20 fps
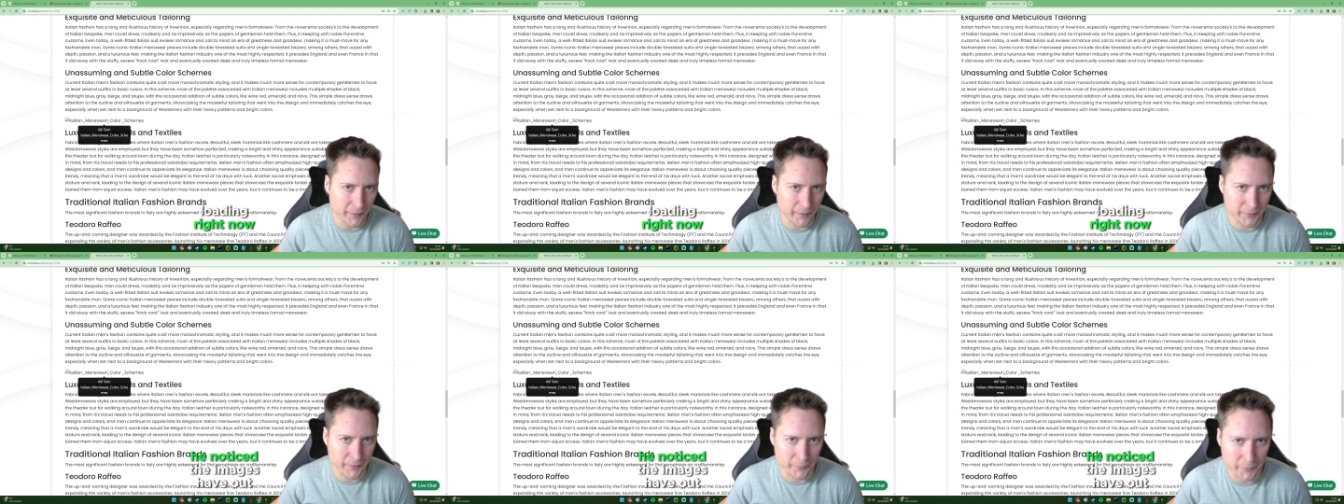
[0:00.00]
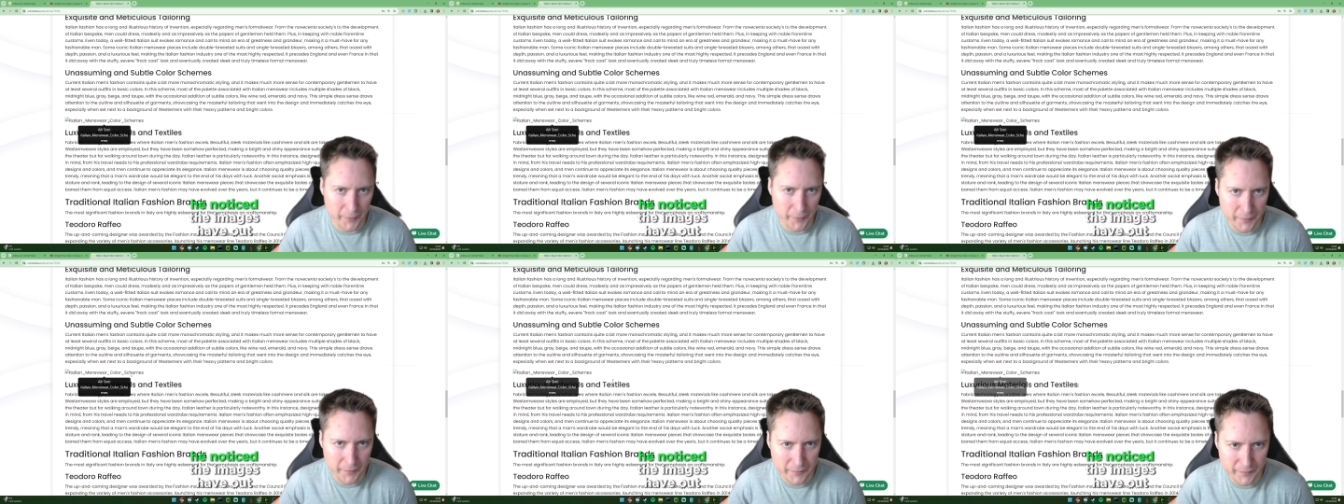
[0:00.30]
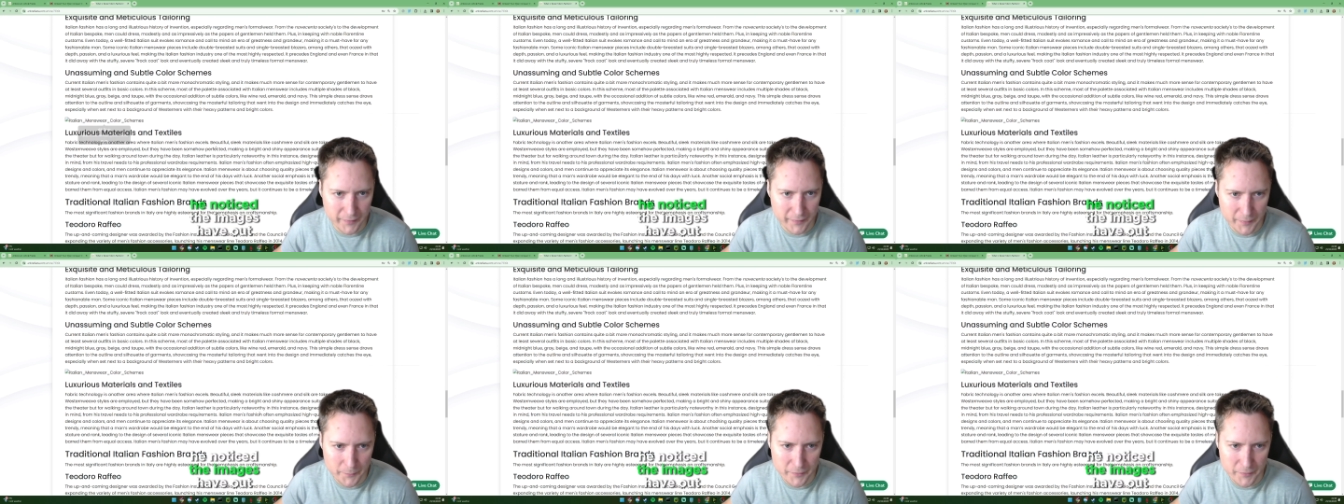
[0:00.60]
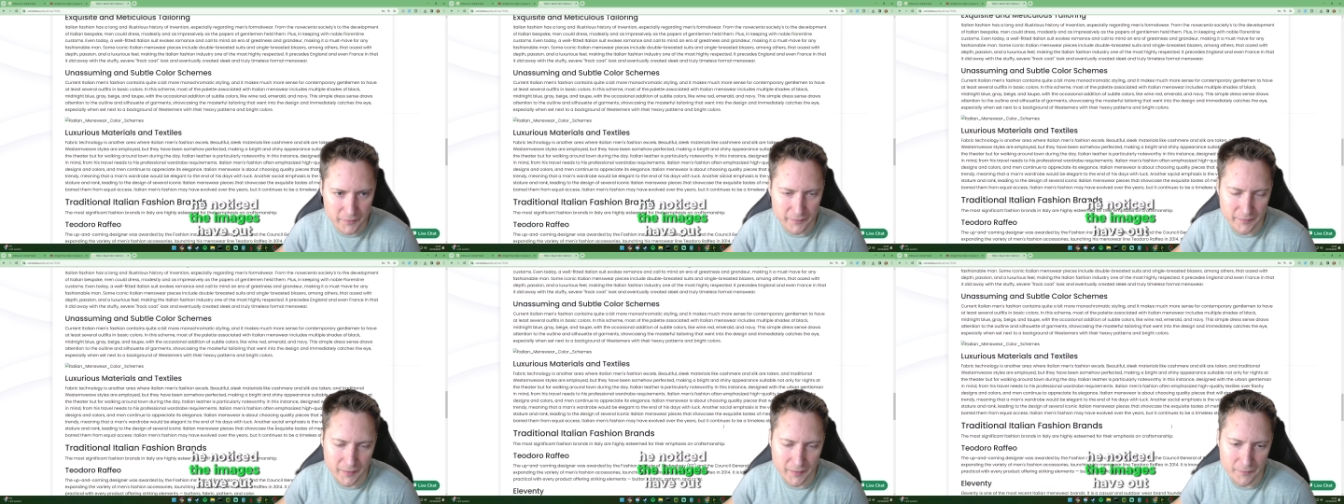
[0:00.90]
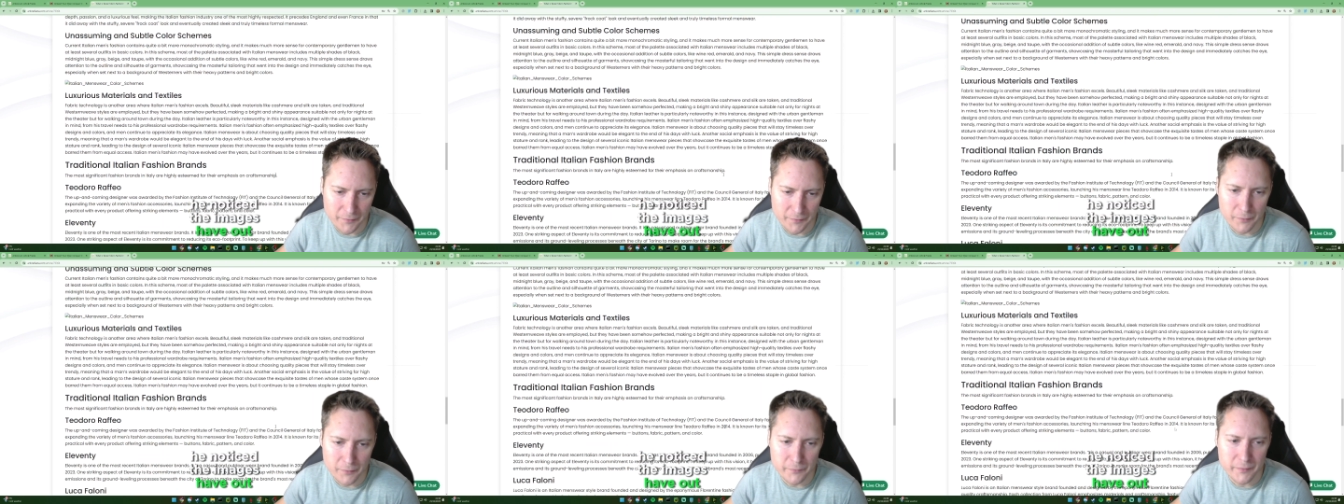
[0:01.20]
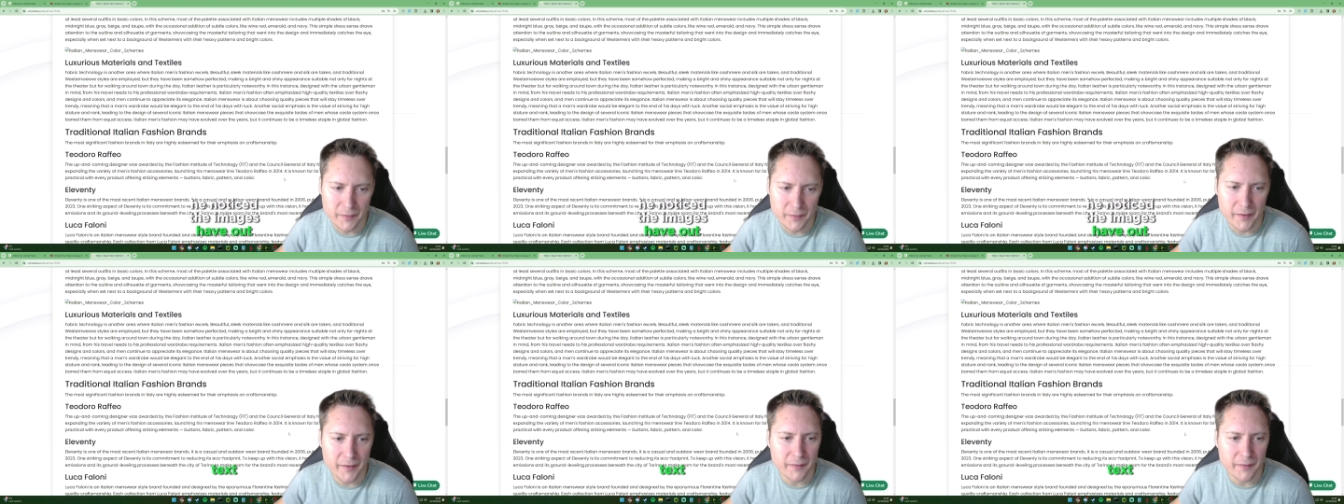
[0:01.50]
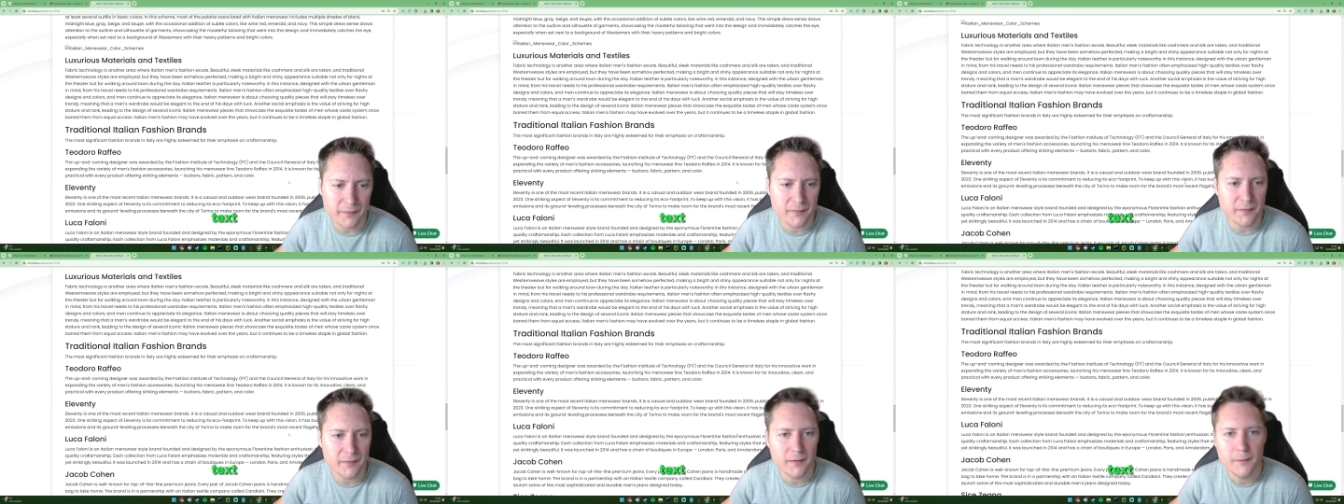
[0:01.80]
You'll notice the images have alt
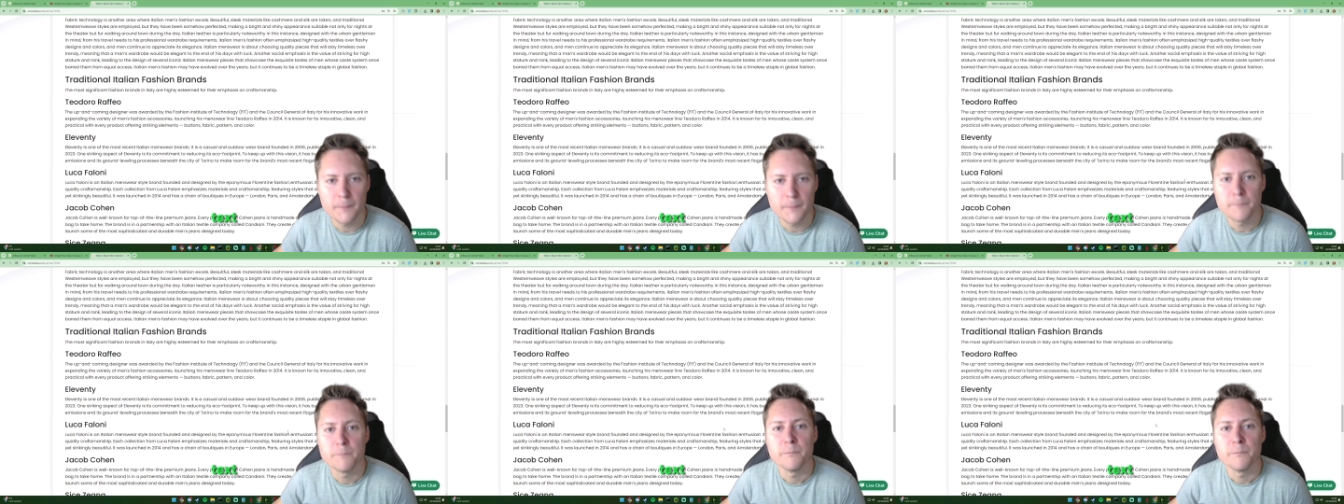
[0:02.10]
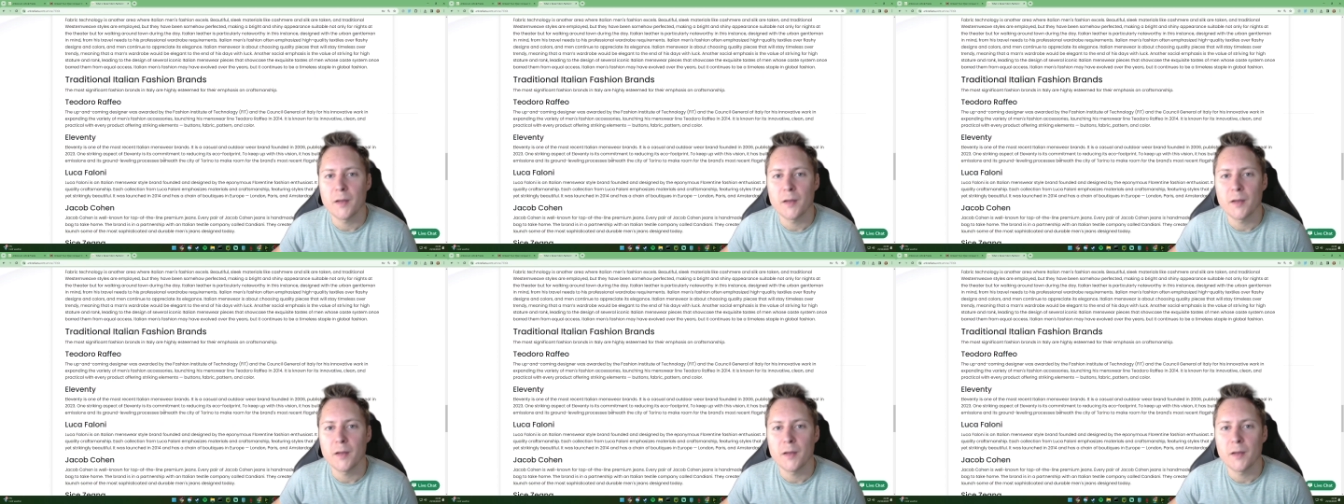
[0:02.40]
text.